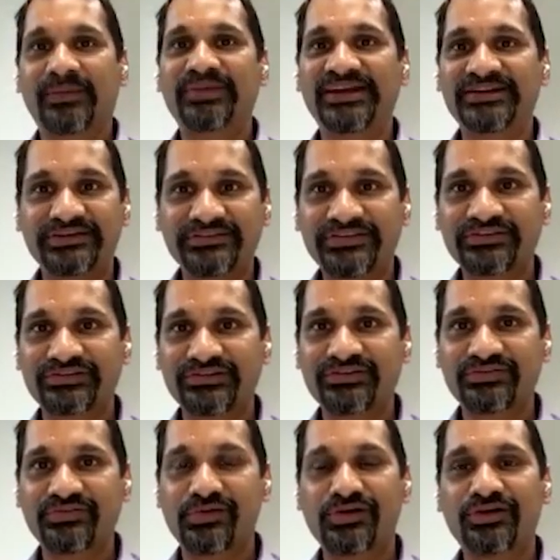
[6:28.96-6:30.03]
better decisions
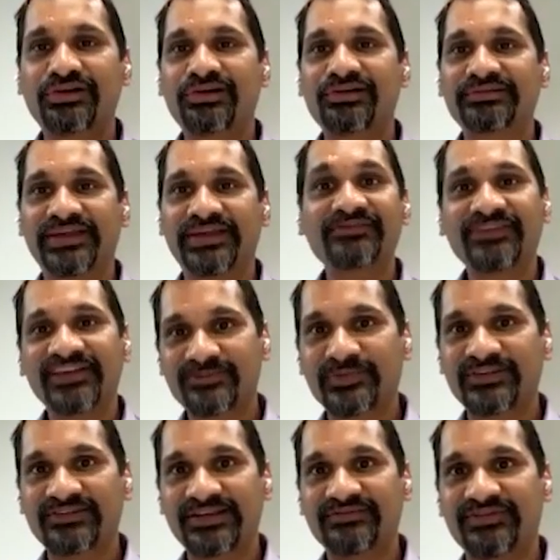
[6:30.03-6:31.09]
for the
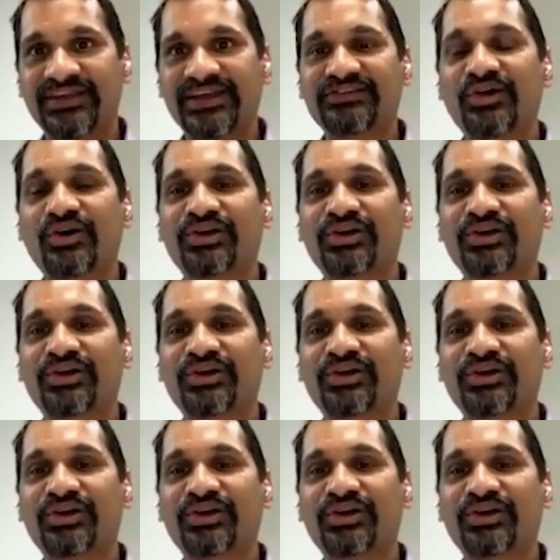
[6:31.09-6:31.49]
investments that we as an